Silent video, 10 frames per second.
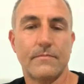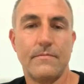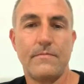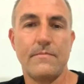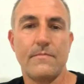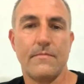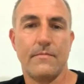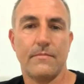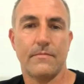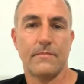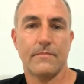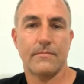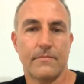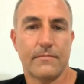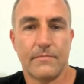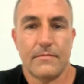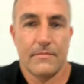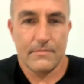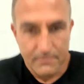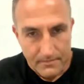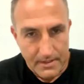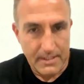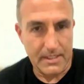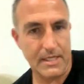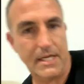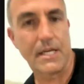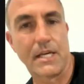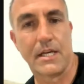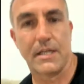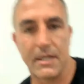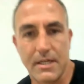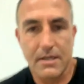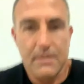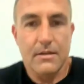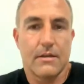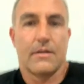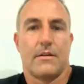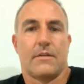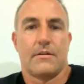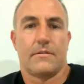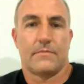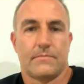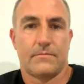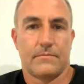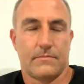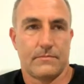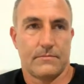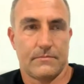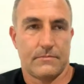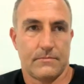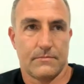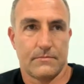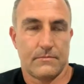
be the same, or is some changed in the belts and in gears?